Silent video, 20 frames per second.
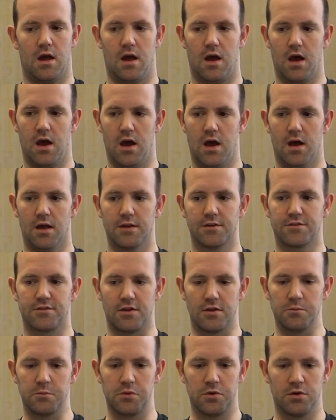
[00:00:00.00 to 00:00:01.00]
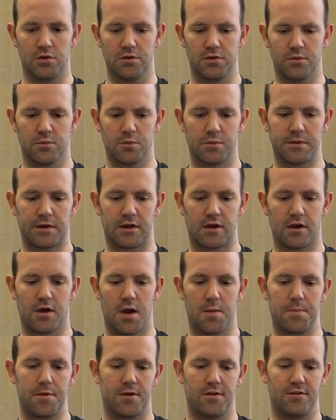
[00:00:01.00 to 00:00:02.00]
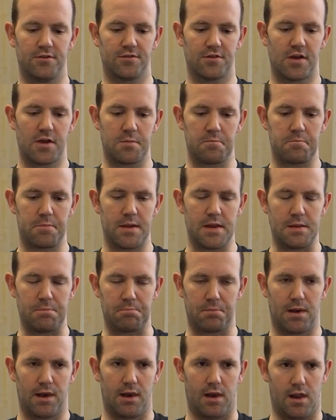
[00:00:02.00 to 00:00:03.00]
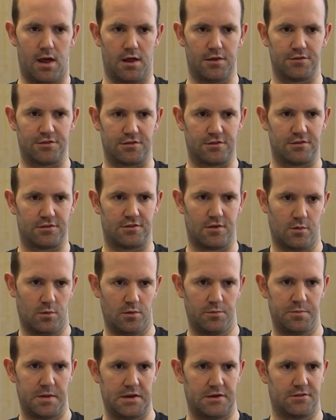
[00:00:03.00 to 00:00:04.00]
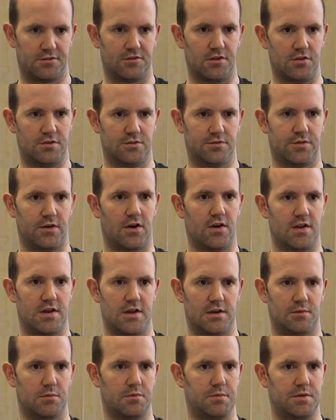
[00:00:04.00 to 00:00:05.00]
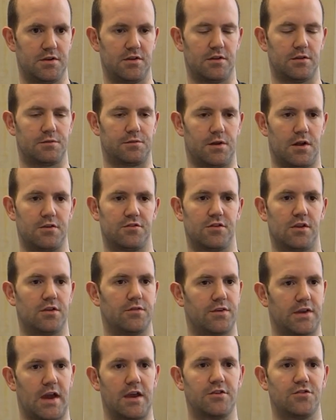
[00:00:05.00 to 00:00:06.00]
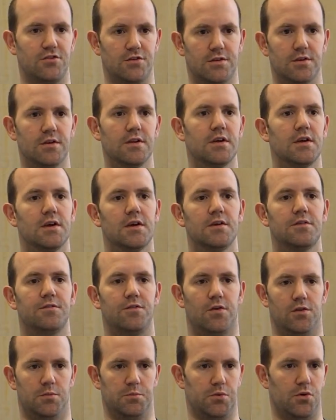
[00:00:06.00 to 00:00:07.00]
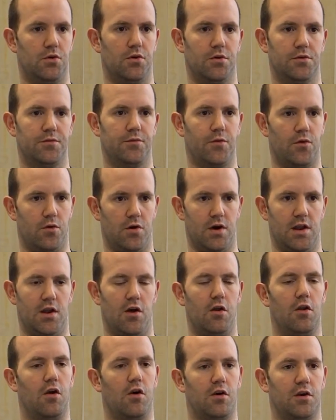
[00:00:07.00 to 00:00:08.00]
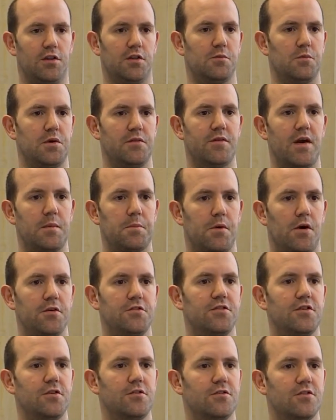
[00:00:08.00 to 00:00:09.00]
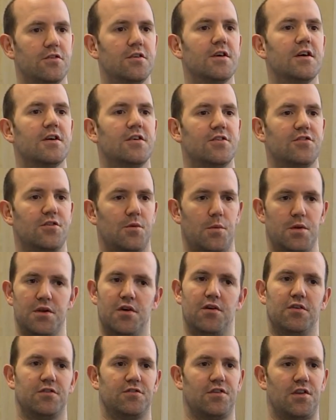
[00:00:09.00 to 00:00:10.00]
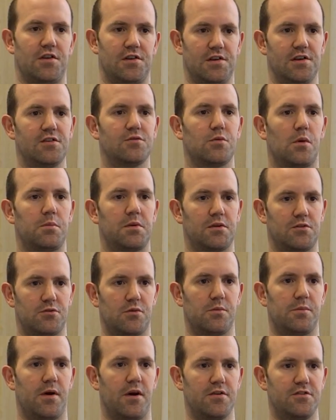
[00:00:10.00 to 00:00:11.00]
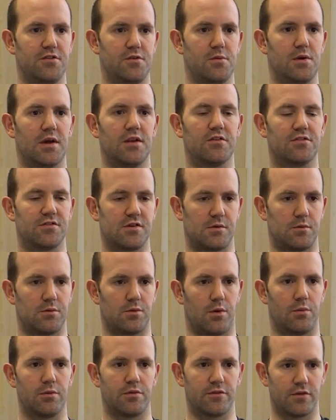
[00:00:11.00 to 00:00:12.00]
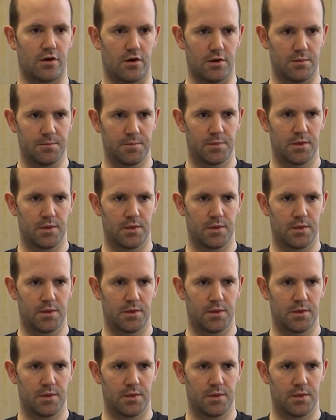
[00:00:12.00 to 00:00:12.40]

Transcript: Uh, so the board that will be going up is a B+. So we've been certifying, we've been doing a flight certification for the board for a lot longer than we've had Pi 2s. So we're not suddenly swapping to a Pi 2, we're going to stick with what we've got.